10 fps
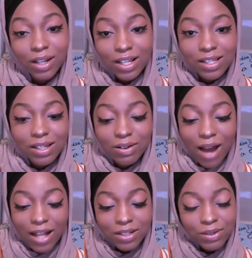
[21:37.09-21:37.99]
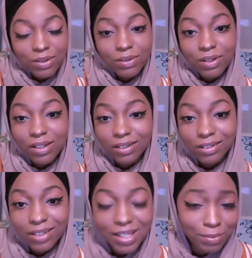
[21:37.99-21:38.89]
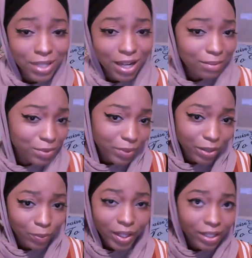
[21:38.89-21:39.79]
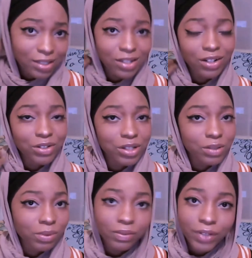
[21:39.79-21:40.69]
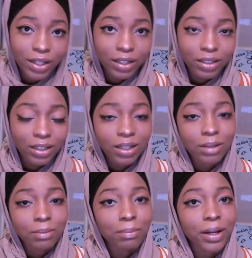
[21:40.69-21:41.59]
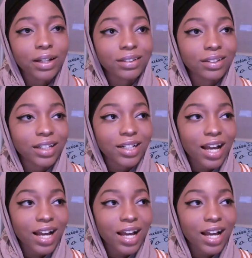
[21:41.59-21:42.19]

So I do sometimes wear wigs, just for fun, but they're not,